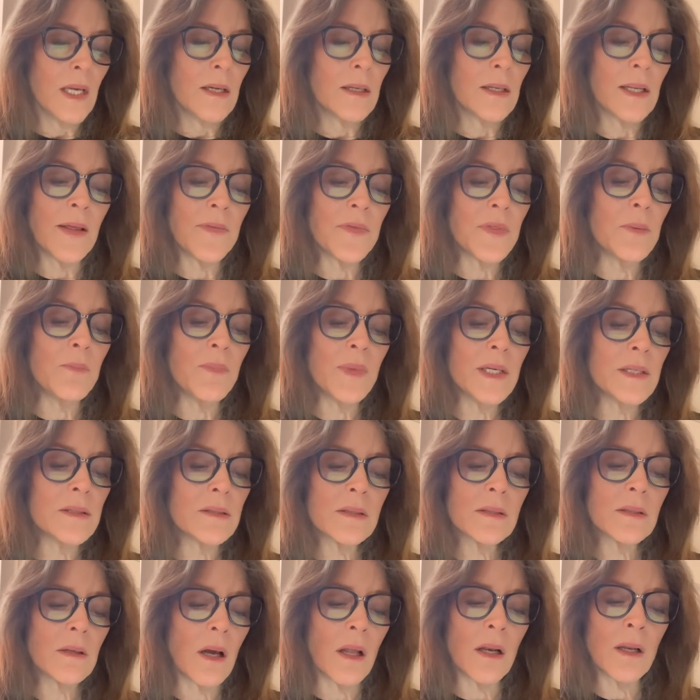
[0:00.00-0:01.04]
Let them then
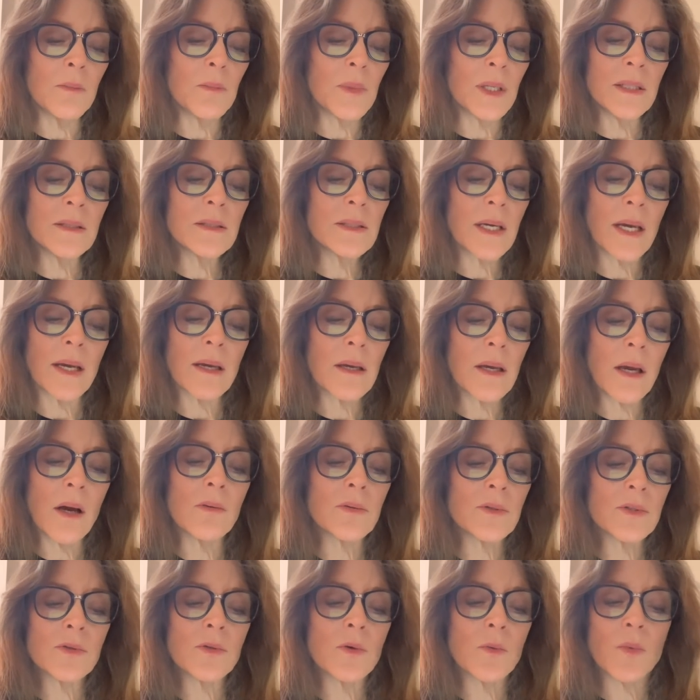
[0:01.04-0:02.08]
solemnly take
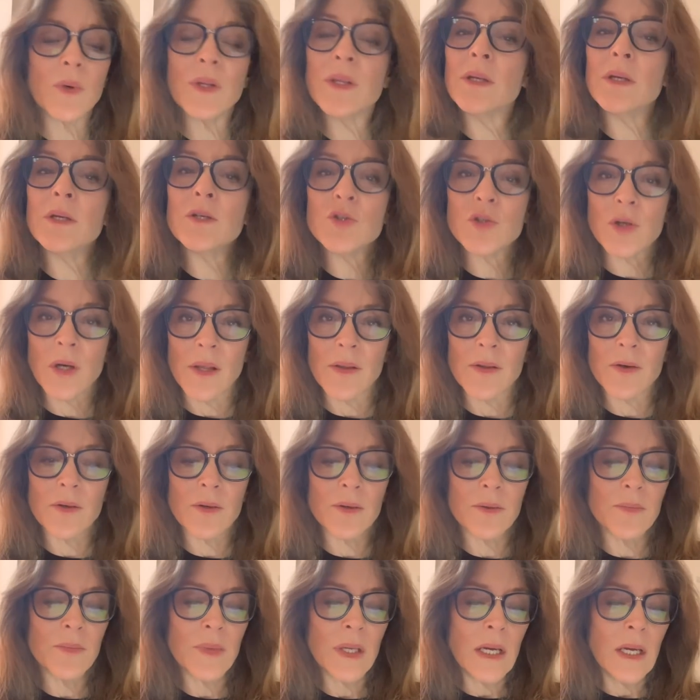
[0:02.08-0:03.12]
counsel with each
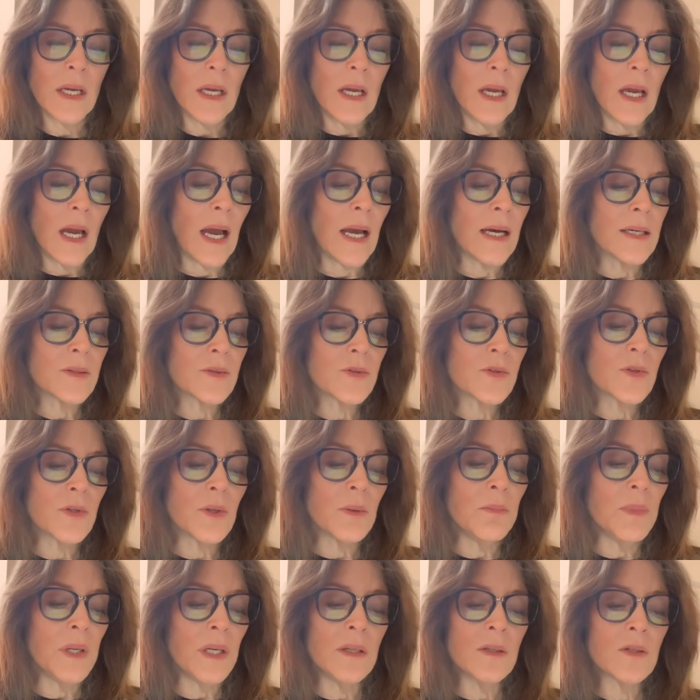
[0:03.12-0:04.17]
other as to
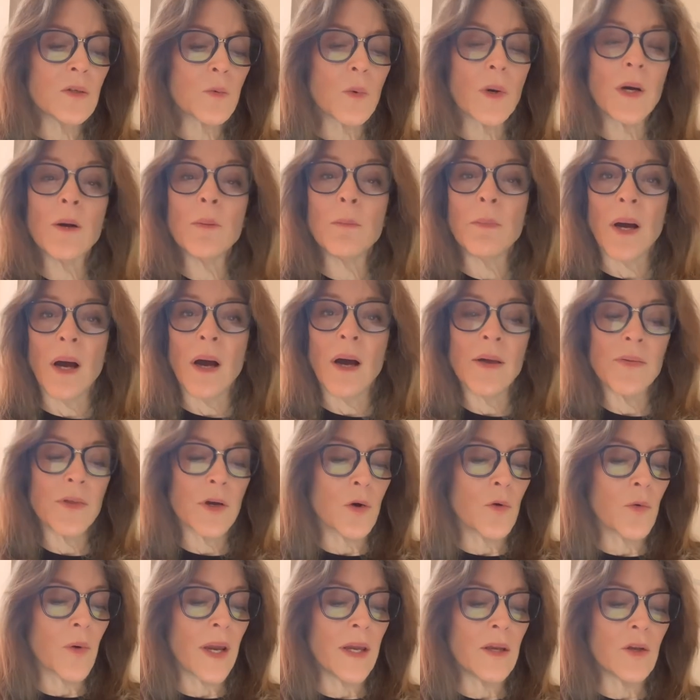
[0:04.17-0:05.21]
the means whereby the
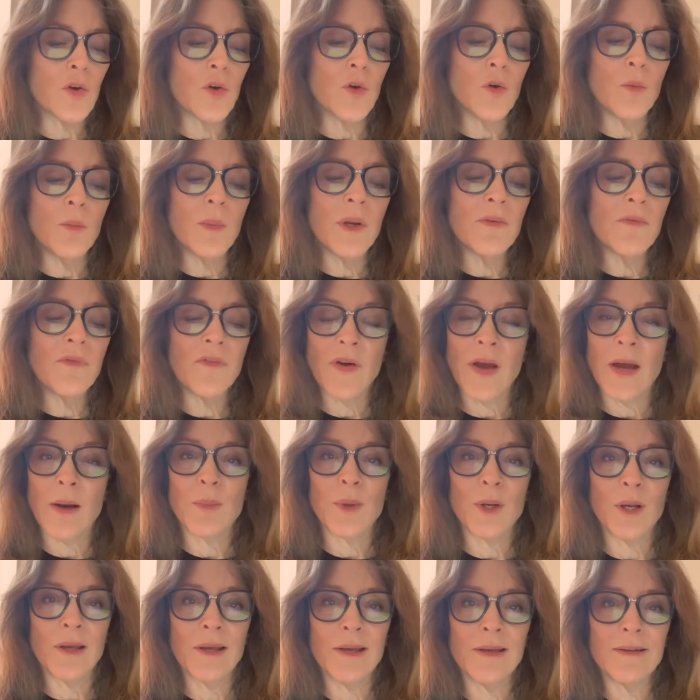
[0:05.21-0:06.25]
great human
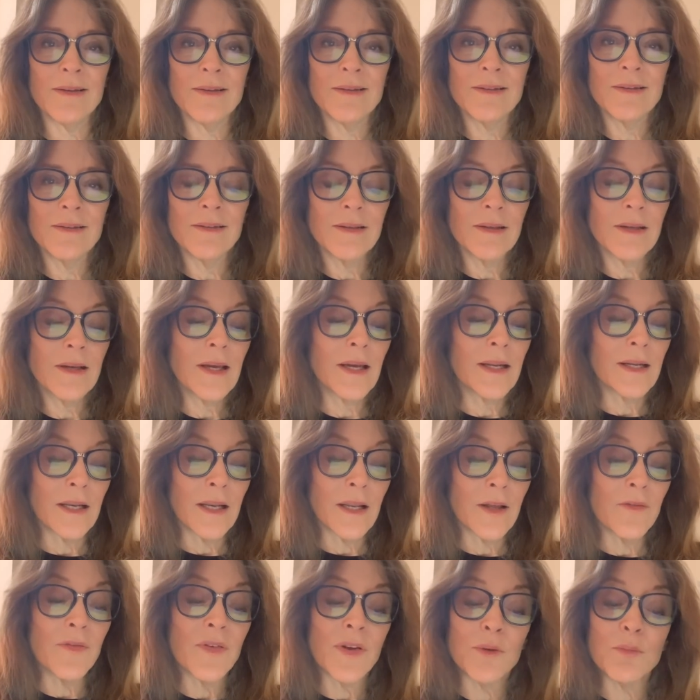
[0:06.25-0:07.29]
family can
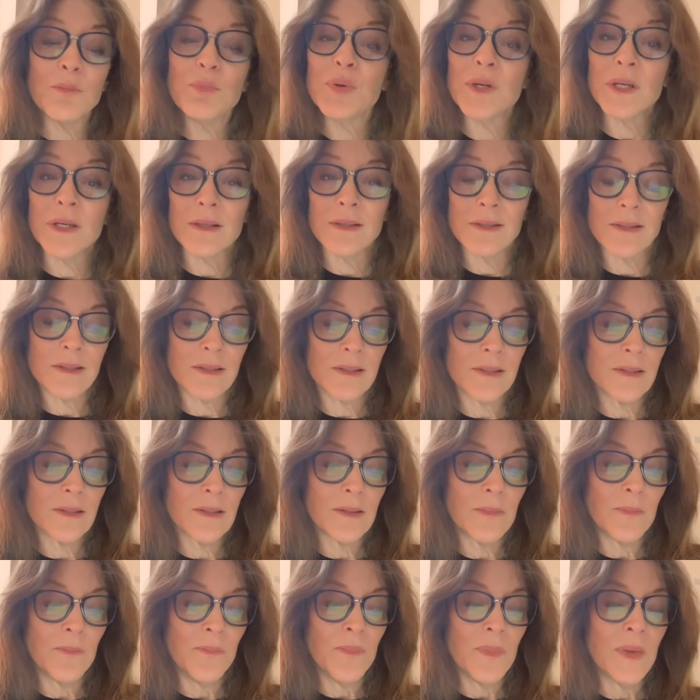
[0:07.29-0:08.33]
live in peace,
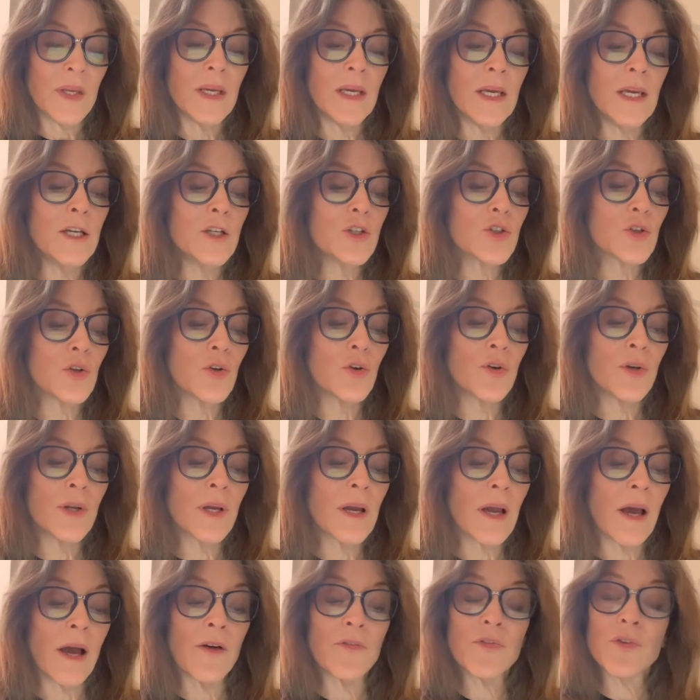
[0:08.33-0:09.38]
each
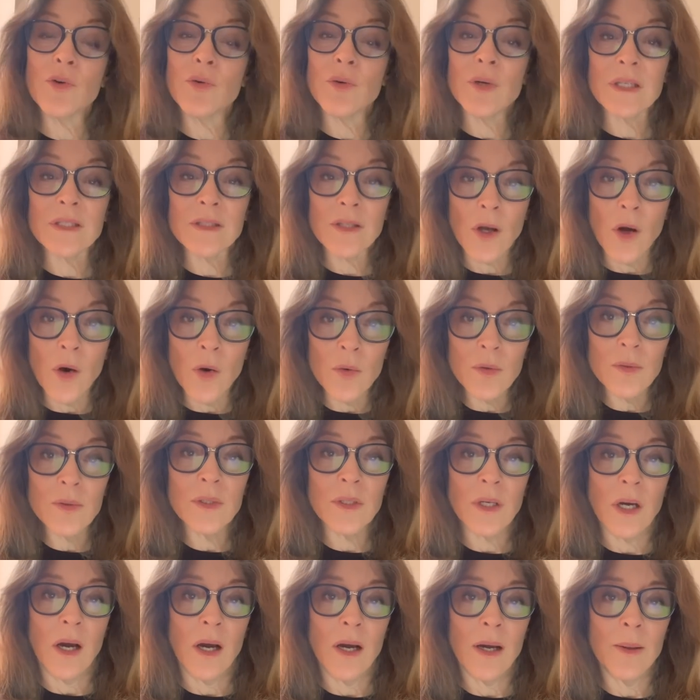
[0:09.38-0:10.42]
learning after his own
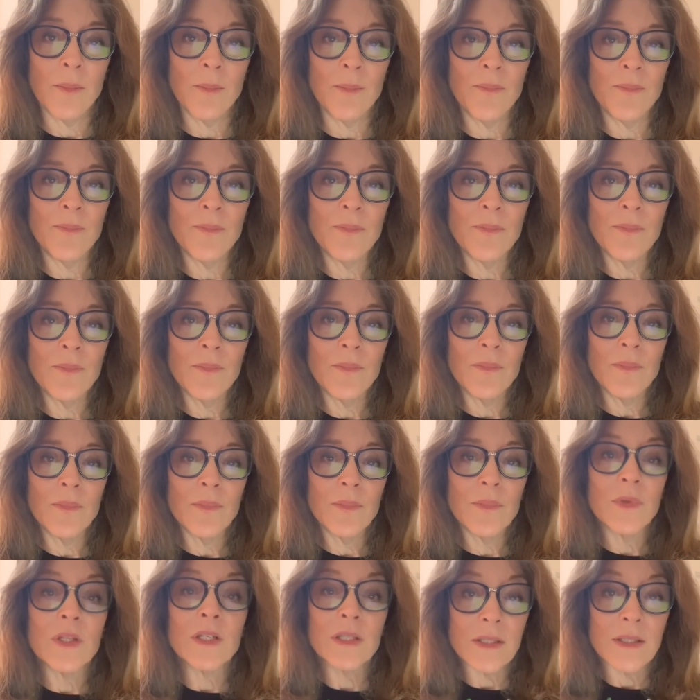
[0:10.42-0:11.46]
time
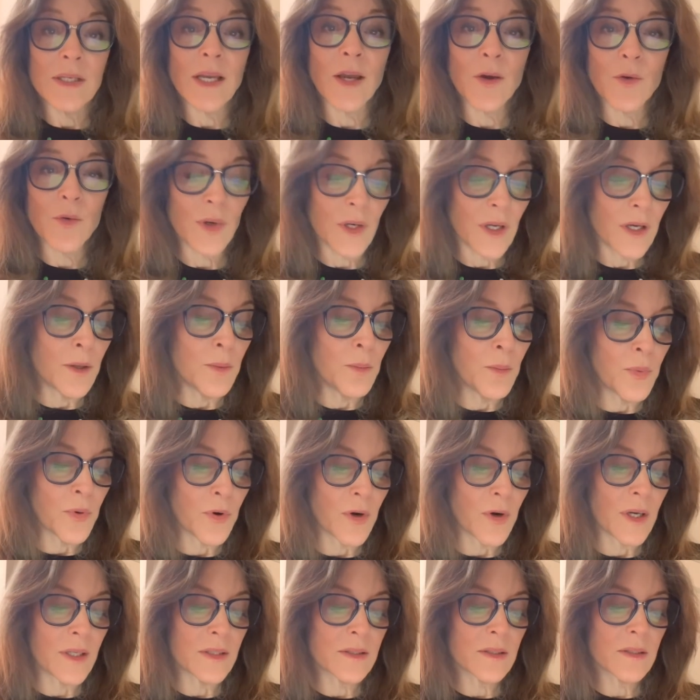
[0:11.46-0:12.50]
the sacred
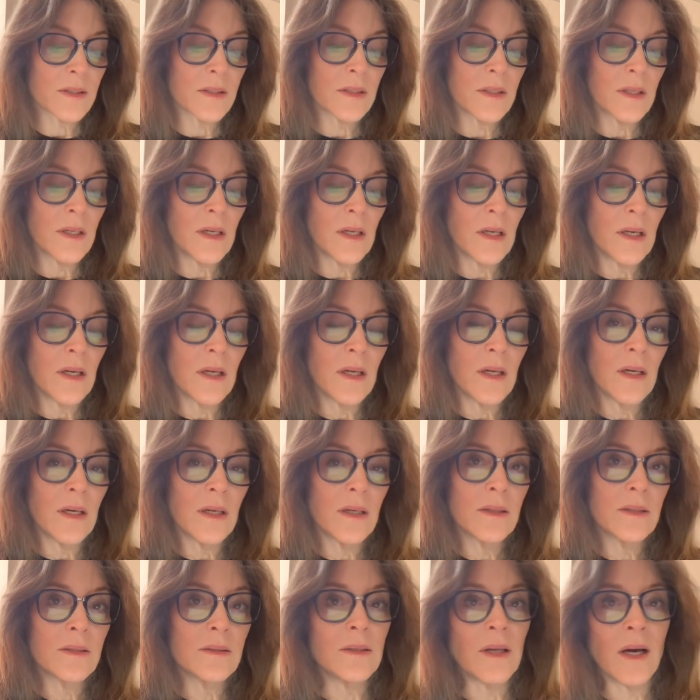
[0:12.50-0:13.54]
impress,
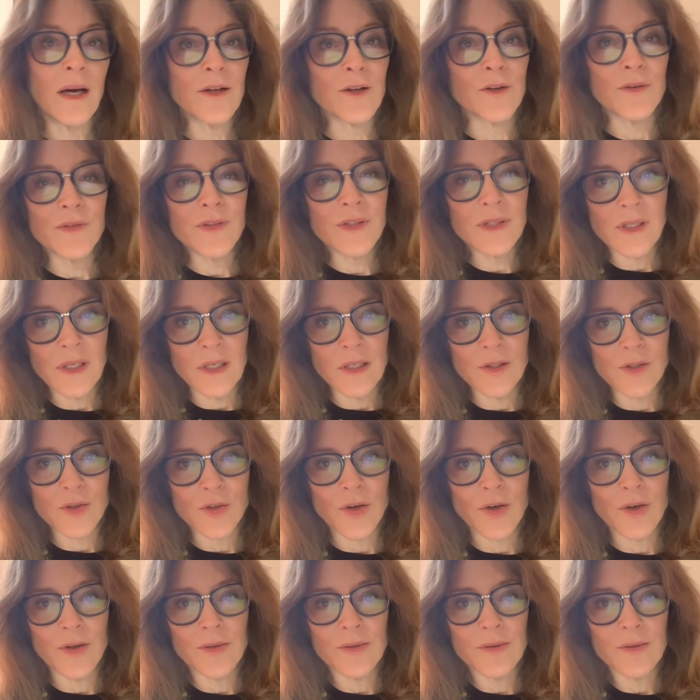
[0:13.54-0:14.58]
not of
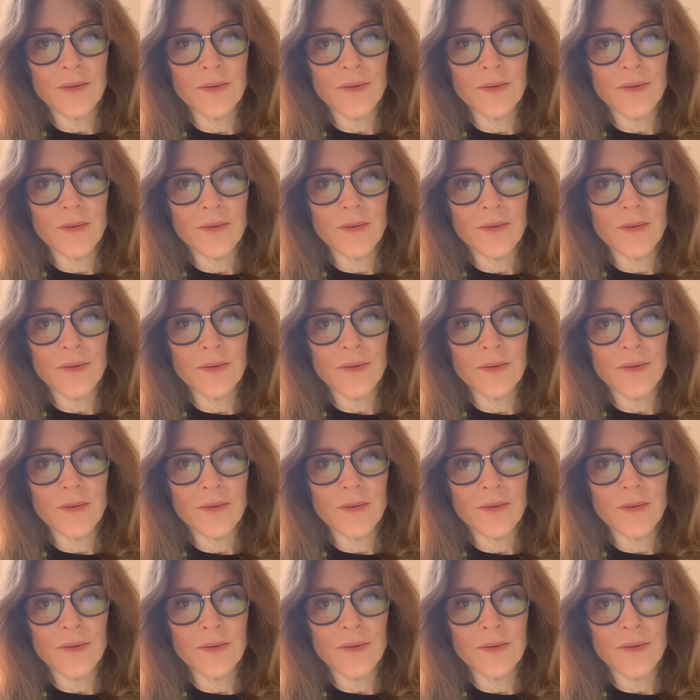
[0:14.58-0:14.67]
Caesar,